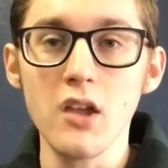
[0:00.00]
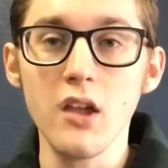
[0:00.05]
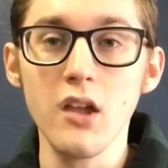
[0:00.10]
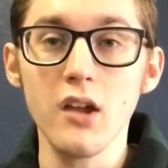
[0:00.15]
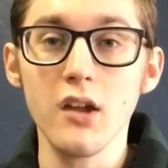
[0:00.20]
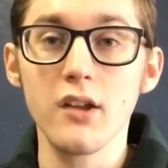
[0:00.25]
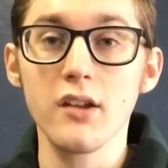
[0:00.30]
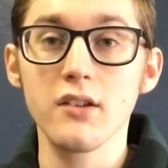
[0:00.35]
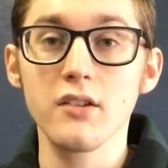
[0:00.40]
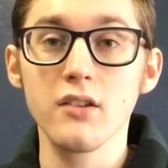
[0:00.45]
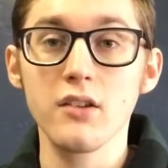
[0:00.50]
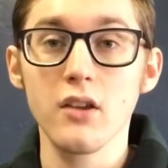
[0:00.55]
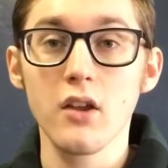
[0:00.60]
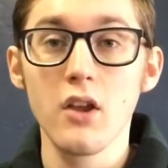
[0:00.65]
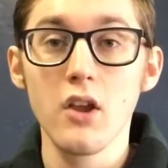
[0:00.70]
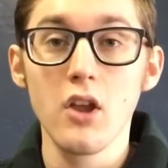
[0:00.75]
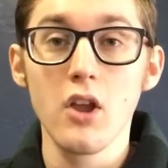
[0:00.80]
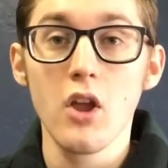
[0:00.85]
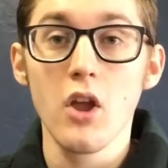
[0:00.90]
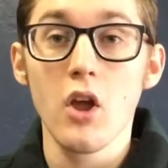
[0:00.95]
And
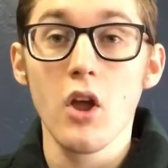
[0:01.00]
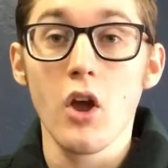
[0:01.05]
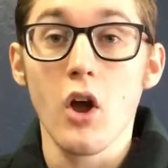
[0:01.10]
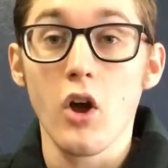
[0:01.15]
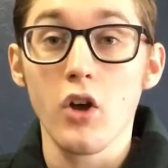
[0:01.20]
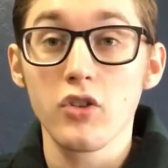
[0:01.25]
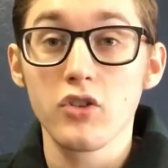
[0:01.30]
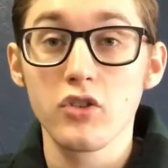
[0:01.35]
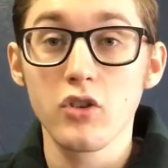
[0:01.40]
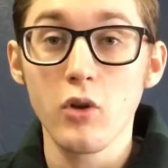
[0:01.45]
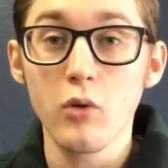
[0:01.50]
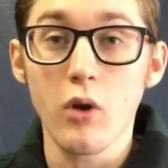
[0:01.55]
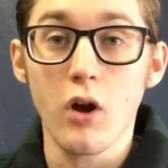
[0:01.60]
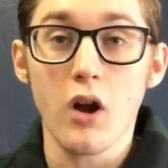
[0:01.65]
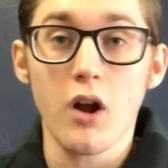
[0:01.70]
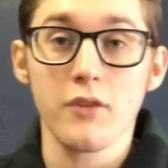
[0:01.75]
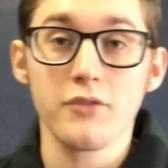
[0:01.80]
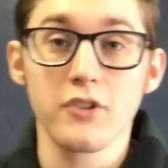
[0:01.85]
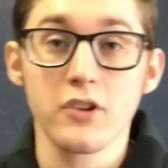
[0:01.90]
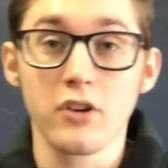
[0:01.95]
so
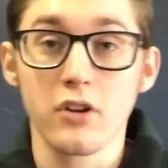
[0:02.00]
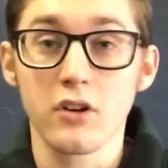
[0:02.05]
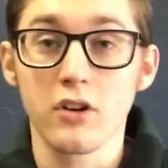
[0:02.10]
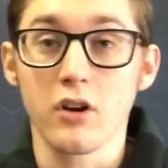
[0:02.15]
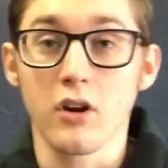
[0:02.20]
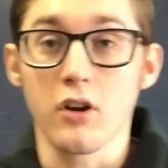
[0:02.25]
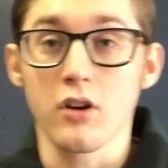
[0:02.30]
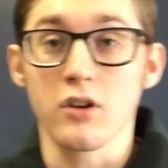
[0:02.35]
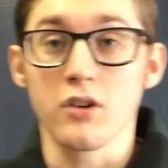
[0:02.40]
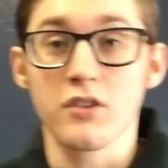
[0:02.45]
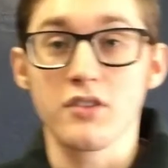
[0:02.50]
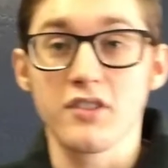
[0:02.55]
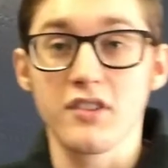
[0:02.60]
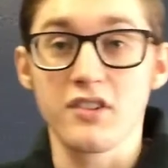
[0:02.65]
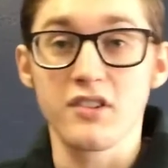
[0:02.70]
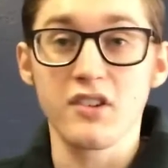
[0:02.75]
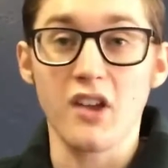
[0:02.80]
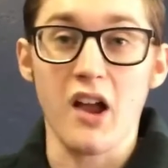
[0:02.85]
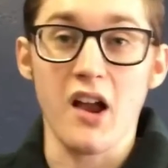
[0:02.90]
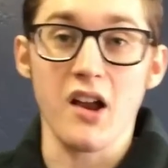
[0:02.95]
often our
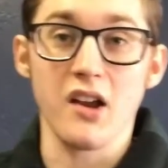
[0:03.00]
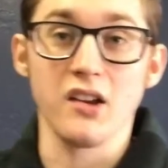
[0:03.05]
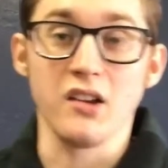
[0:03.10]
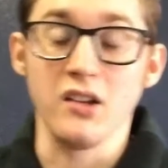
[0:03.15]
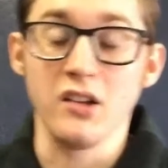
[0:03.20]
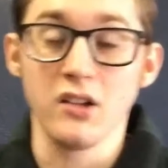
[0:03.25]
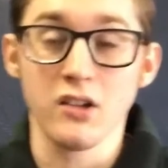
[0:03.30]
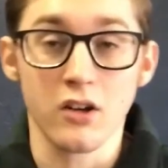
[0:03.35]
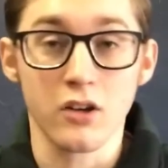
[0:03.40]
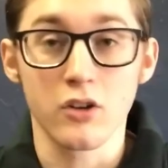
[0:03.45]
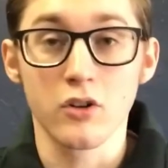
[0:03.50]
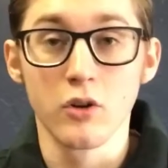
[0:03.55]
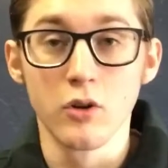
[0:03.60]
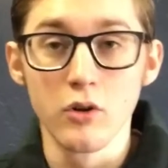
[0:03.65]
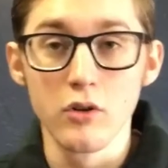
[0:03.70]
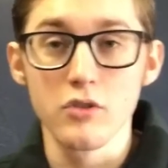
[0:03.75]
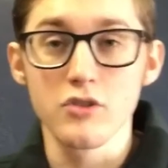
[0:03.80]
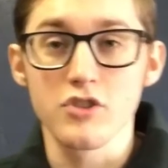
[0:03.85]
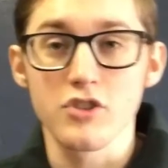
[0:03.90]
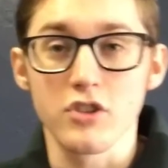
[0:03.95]
society and our
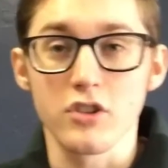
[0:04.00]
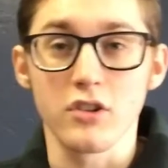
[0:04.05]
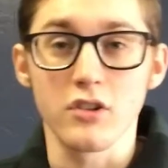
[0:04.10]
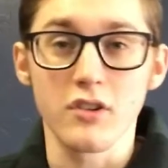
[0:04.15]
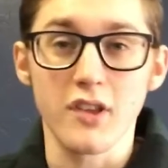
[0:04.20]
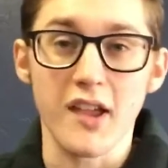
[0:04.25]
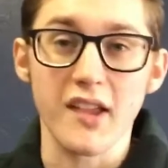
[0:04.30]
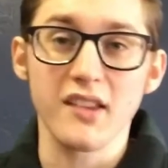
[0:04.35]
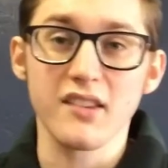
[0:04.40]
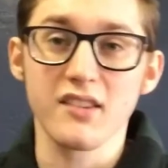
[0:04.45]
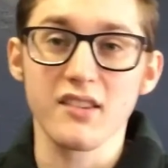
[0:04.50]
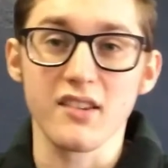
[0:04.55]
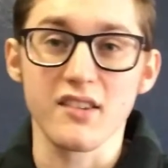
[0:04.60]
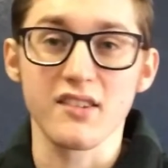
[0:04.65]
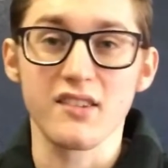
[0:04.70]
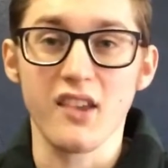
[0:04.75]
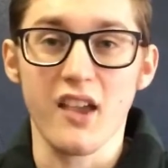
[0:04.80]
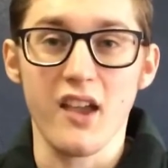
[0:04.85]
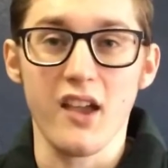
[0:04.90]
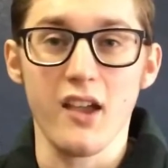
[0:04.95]
culture likes to
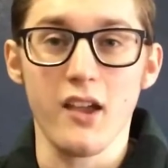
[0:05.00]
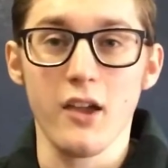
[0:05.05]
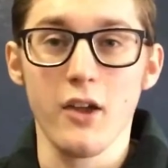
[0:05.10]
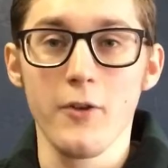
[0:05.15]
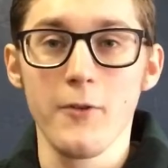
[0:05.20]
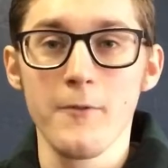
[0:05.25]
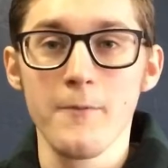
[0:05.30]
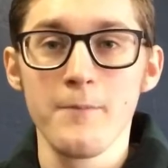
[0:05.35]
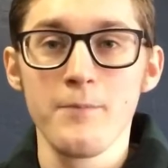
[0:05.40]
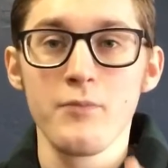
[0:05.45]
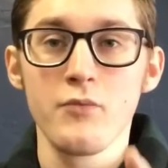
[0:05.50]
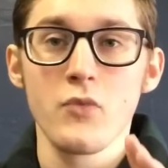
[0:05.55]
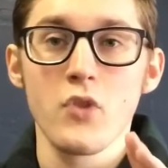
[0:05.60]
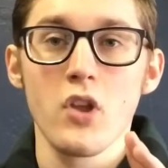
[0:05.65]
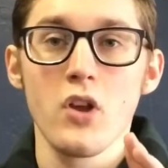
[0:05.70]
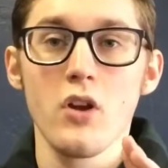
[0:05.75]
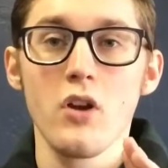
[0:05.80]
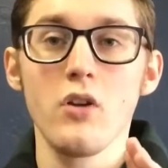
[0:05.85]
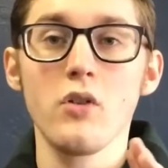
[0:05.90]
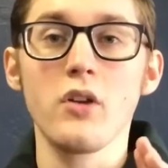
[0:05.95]
say,
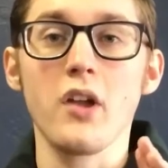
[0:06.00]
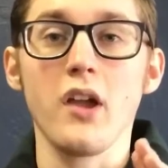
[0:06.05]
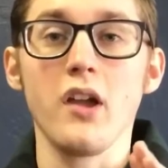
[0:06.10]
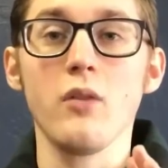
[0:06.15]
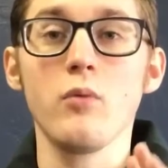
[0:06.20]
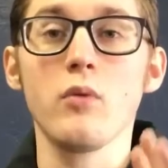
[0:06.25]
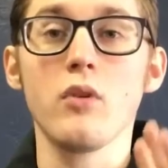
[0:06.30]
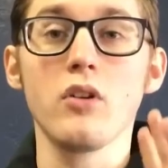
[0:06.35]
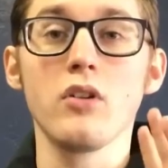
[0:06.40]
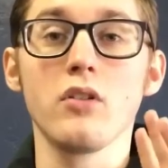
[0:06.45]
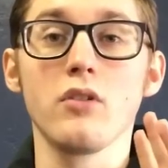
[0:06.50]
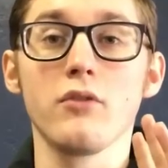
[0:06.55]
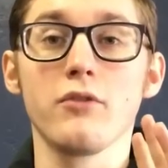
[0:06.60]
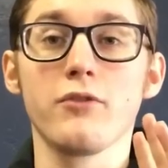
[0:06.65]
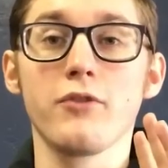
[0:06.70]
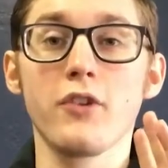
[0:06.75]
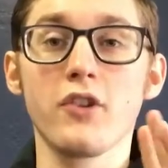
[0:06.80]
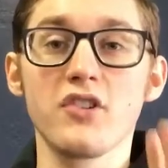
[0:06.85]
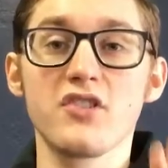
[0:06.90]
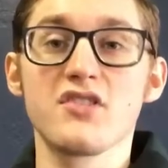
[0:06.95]
okay, well,
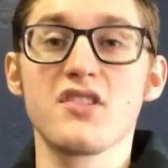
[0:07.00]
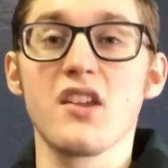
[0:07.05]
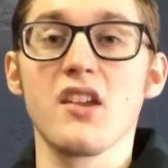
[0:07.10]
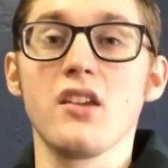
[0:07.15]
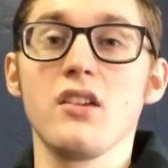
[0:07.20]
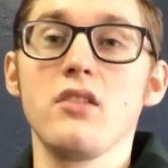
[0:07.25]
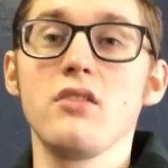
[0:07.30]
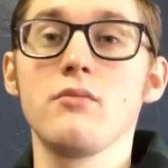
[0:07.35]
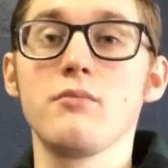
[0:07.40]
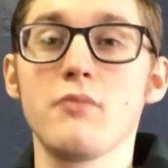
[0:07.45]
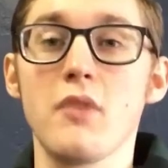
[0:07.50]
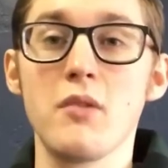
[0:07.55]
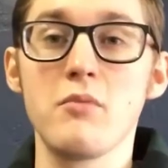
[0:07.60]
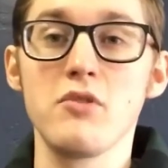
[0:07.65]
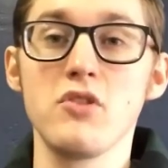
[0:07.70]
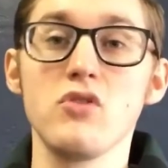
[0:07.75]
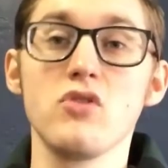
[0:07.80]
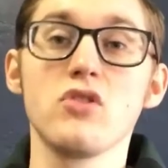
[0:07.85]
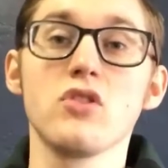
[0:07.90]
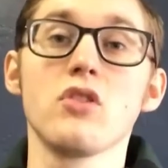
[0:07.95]
first thing,
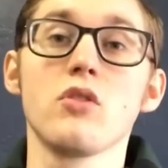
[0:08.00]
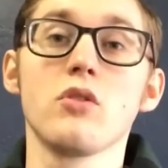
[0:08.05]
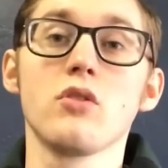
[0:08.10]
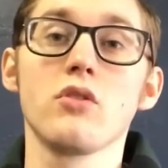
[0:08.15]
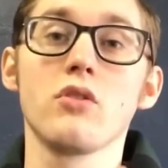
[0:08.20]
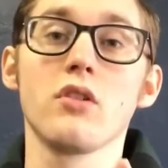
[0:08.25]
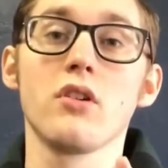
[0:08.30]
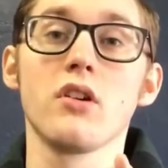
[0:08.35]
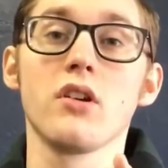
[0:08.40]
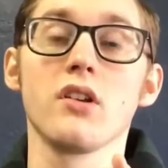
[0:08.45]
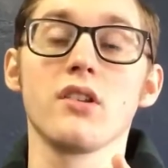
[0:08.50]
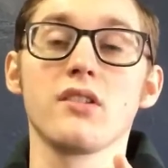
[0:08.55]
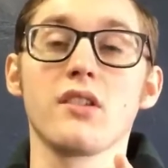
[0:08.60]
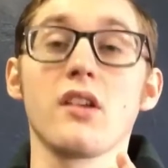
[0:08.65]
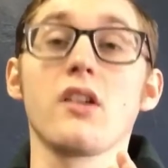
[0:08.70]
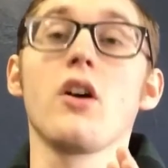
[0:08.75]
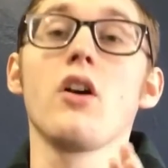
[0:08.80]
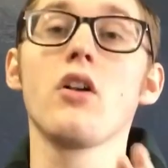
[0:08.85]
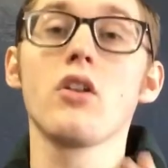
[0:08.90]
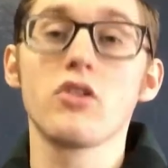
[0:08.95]
maybe you should go to a
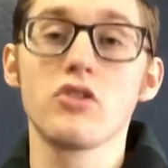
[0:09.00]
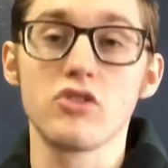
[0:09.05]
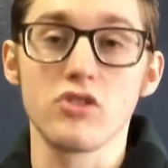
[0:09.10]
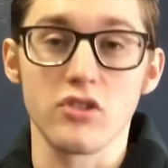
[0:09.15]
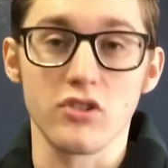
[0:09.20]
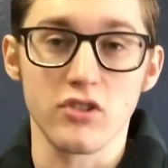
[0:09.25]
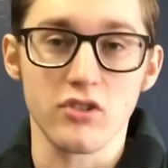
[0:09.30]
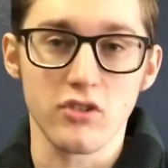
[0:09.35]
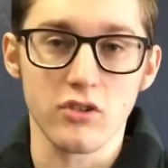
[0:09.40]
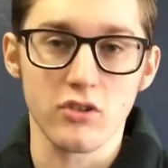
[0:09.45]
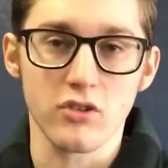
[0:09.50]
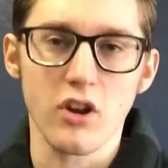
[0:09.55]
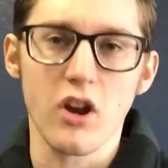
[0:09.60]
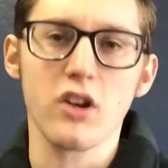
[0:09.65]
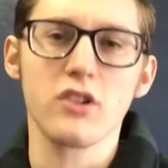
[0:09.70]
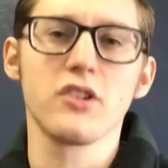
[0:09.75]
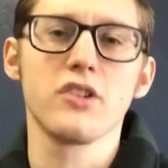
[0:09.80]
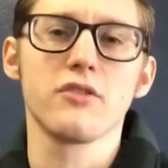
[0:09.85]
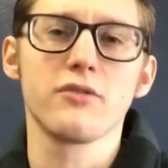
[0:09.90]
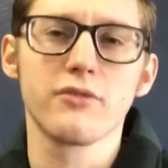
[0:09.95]
psychologist or
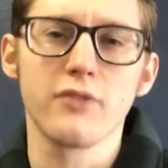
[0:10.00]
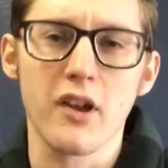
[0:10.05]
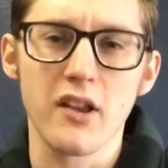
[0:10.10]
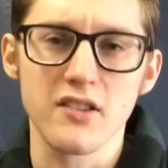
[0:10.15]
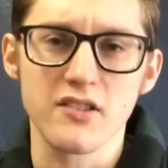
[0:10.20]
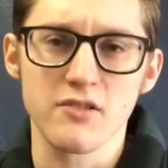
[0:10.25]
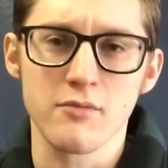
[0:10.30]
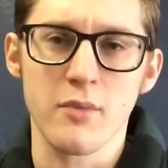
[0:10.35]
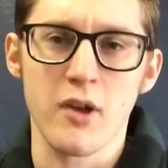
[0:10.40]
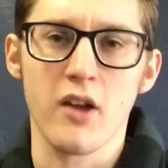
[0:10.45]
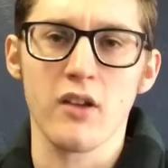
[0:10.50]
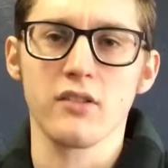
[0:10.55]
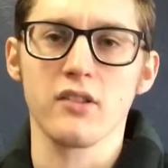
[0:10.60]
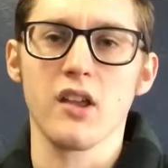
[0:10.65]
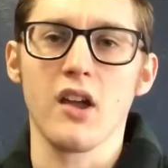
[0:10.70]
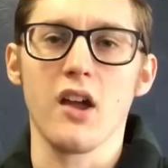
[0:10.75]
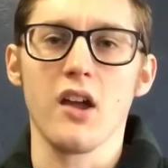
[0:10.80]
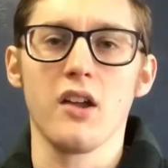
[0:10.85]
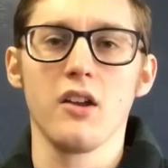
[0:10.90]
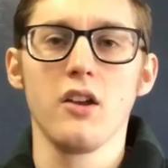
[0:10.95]
talk to your friends about
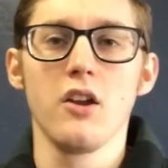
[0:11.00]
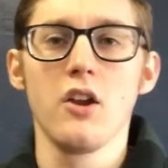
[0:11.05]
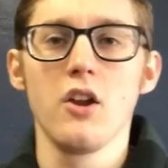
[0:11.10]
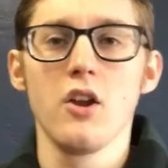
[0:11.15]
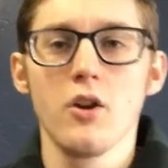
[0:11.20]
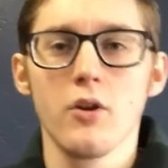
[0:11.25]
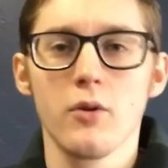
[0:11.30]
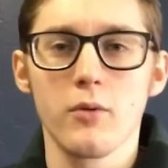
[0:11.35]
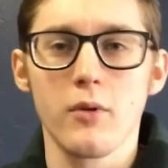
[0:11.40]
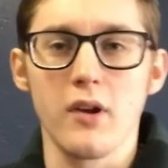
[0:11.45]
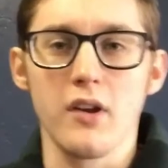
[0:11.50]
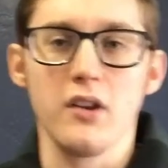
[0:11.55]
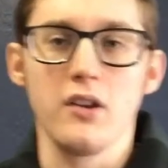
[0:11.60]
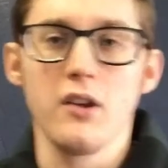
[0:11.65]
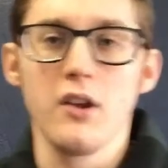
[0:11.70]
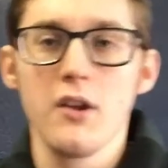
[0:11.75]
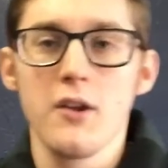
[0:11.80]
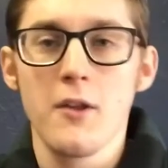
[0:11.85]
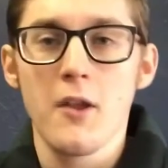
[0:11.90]
that, right?